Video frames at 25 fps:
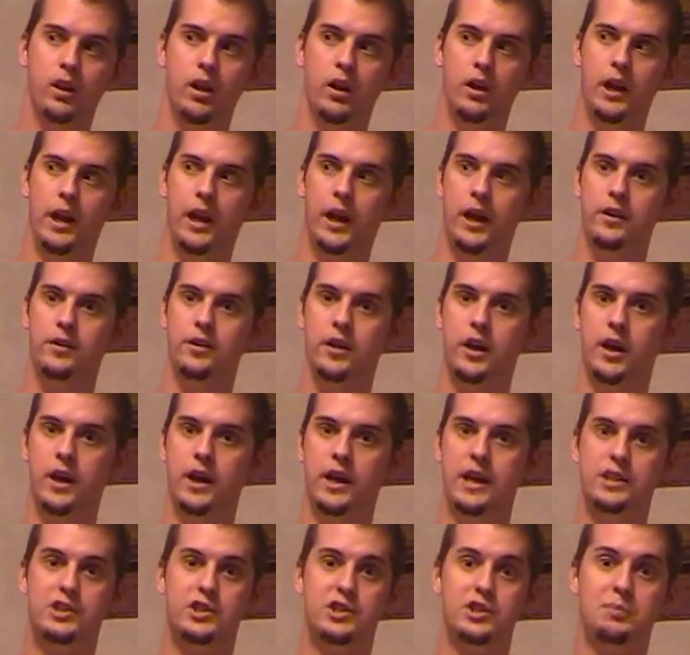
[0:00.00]
and
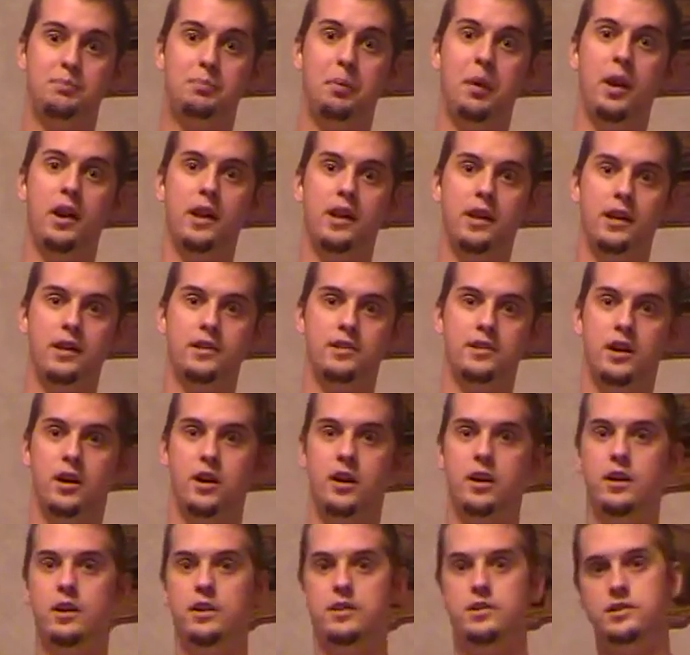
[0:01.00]
it's spreading.
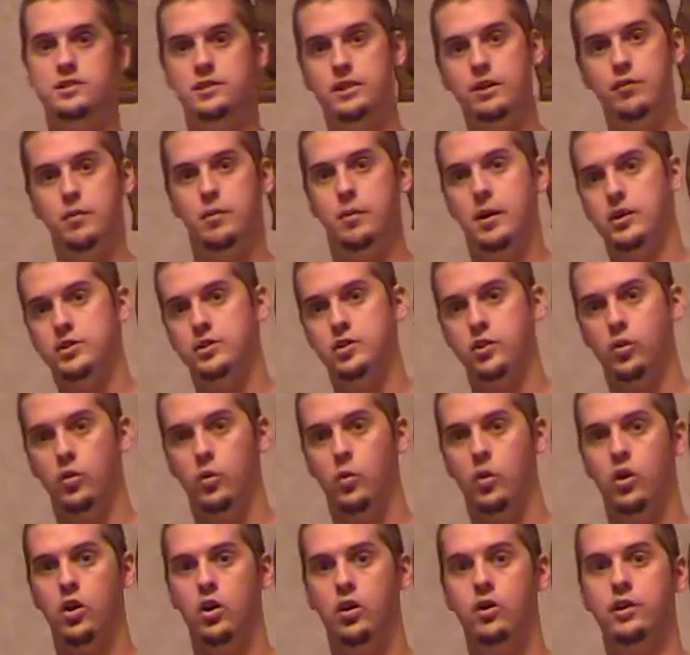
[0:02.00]
It's different parts of the
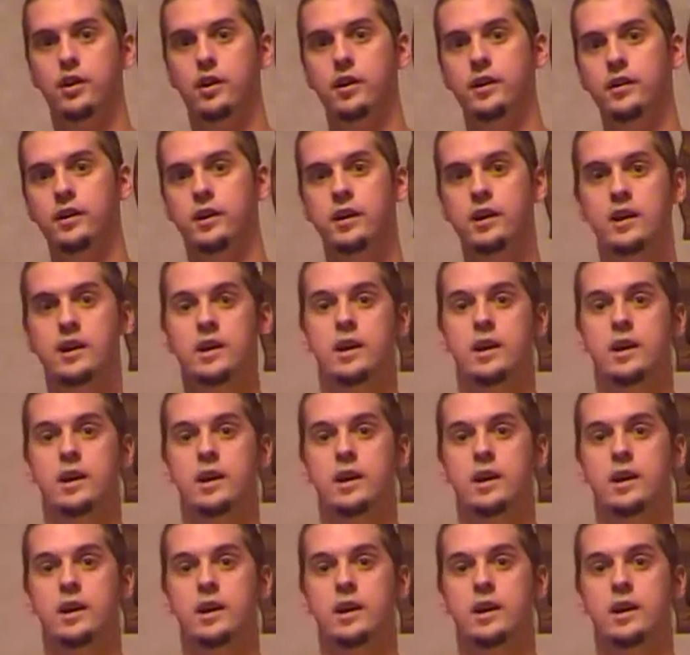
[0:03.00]
world, and